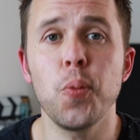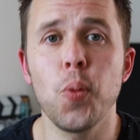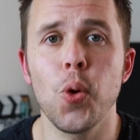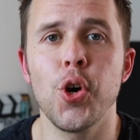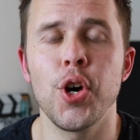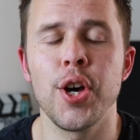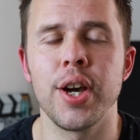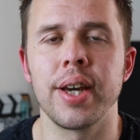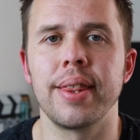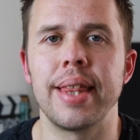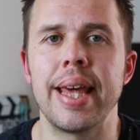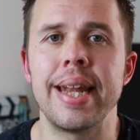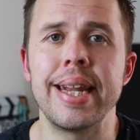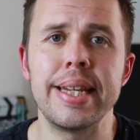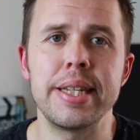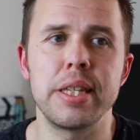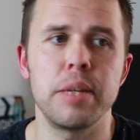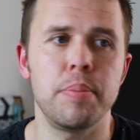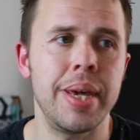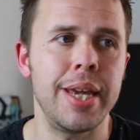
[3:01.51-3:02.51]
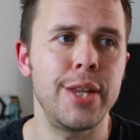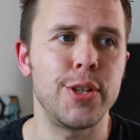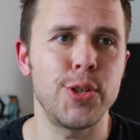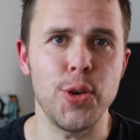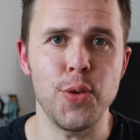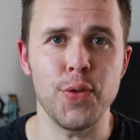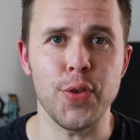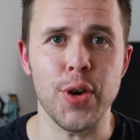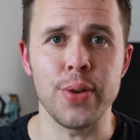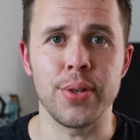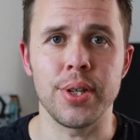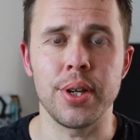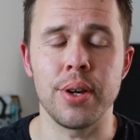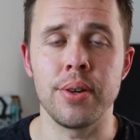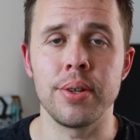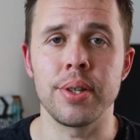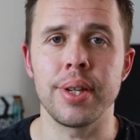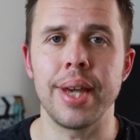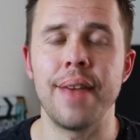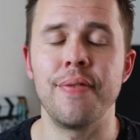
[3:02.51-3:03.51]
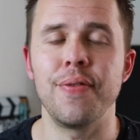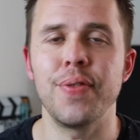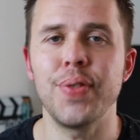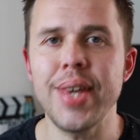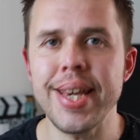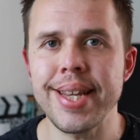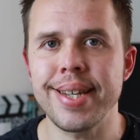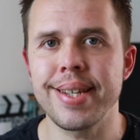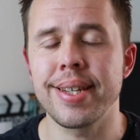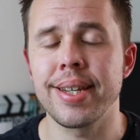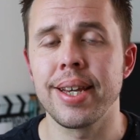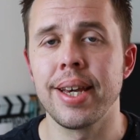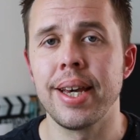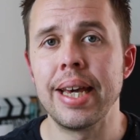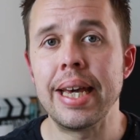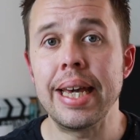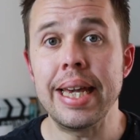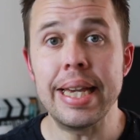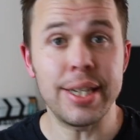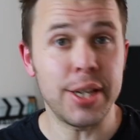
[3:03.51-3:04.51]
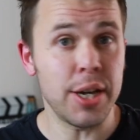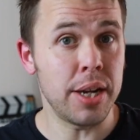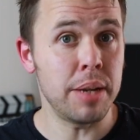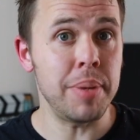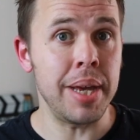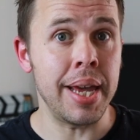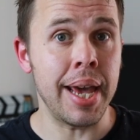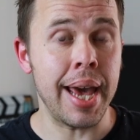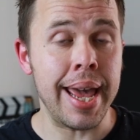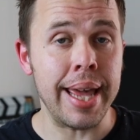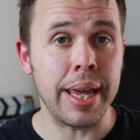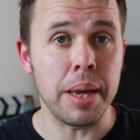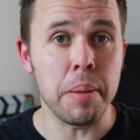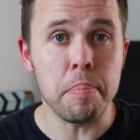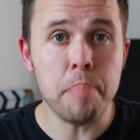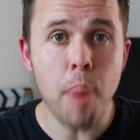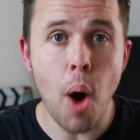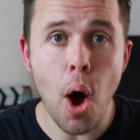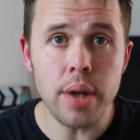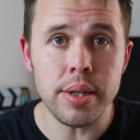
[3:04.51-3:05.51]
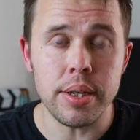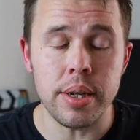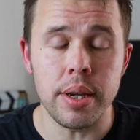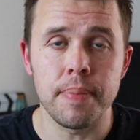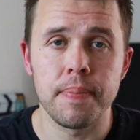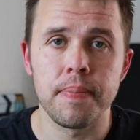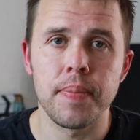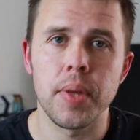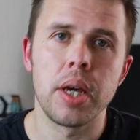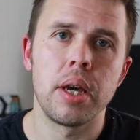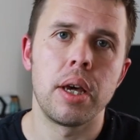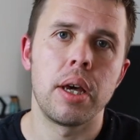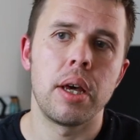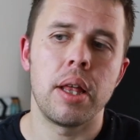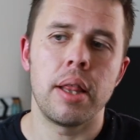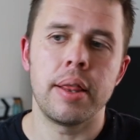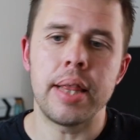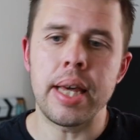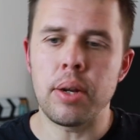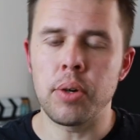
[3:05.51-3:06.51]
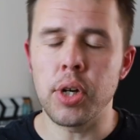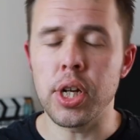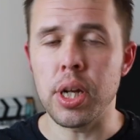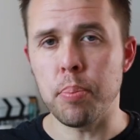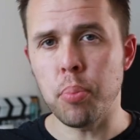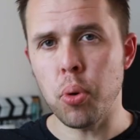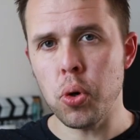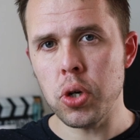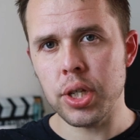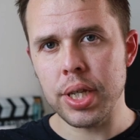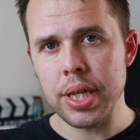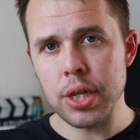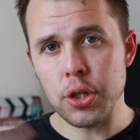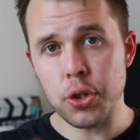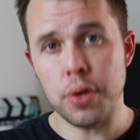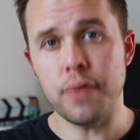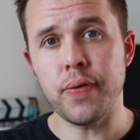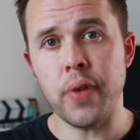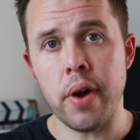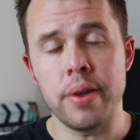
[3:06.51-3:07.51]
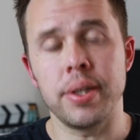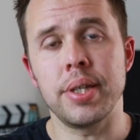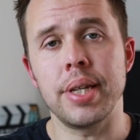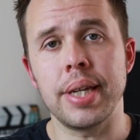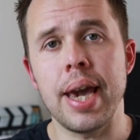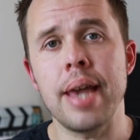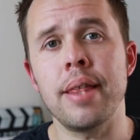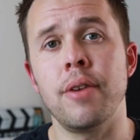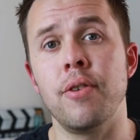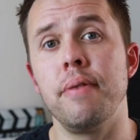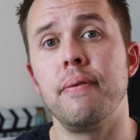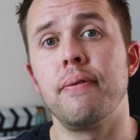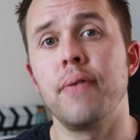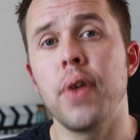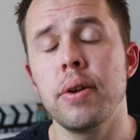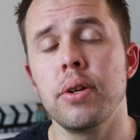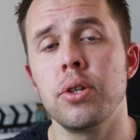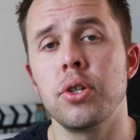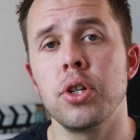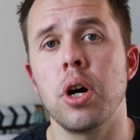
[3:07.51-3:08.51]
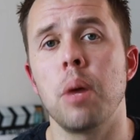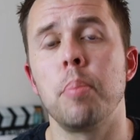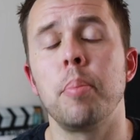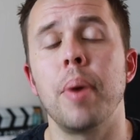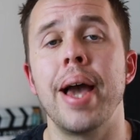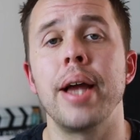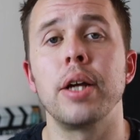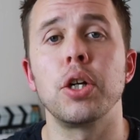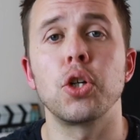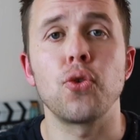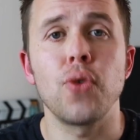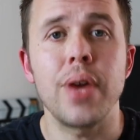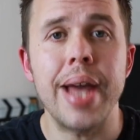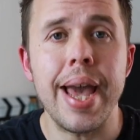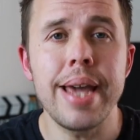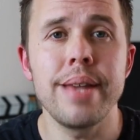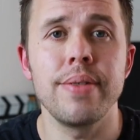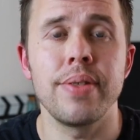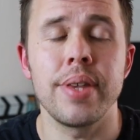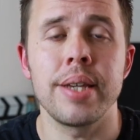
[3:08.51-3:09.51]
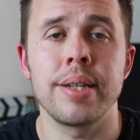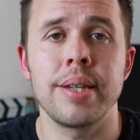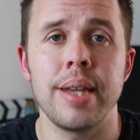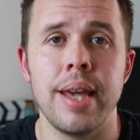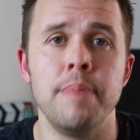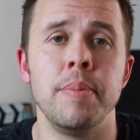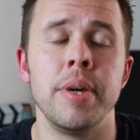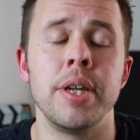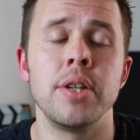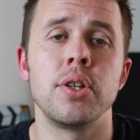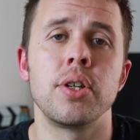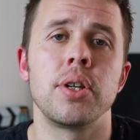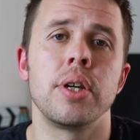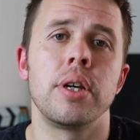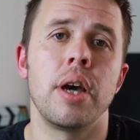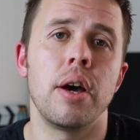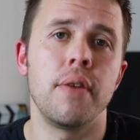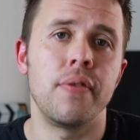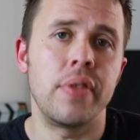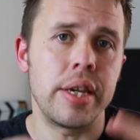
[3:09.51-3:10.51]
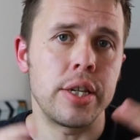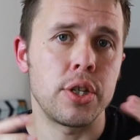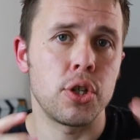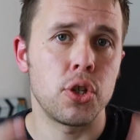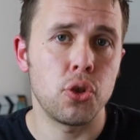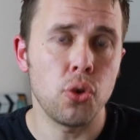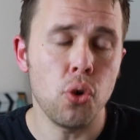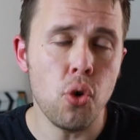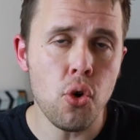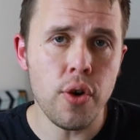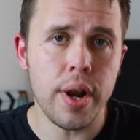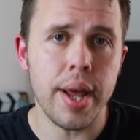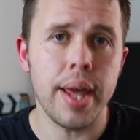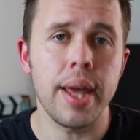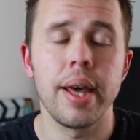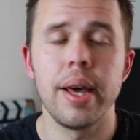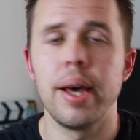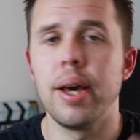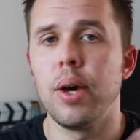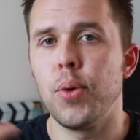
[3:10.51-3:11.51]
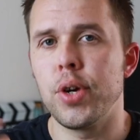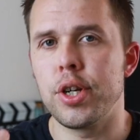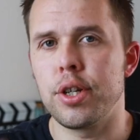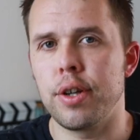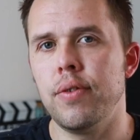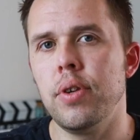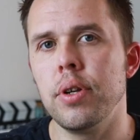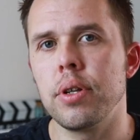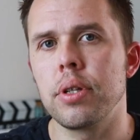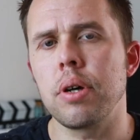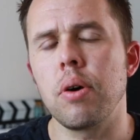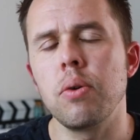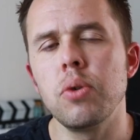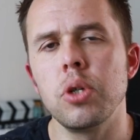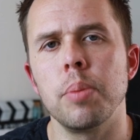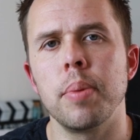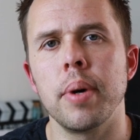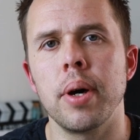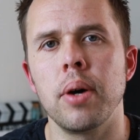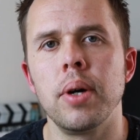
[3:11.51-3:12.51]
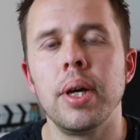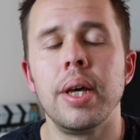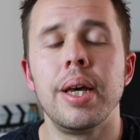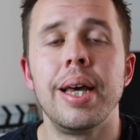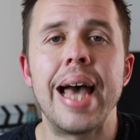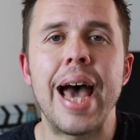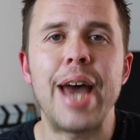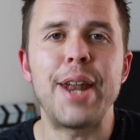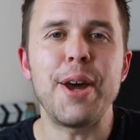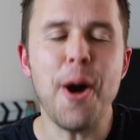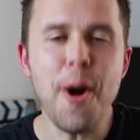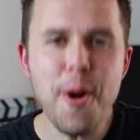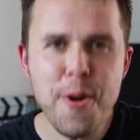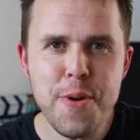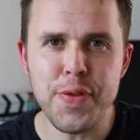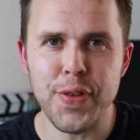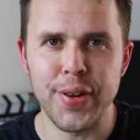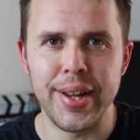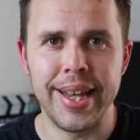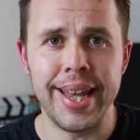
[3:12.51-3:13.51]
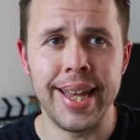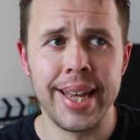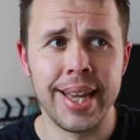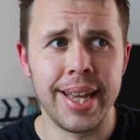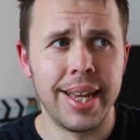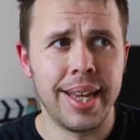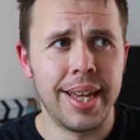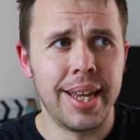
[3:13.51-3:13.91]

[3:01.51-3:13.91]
work, there needs to be two photos, and this is going to be a composite. Then I'm going to push these two photos together in Photoshop and create this image of this story, which I've just told you about. And hopefully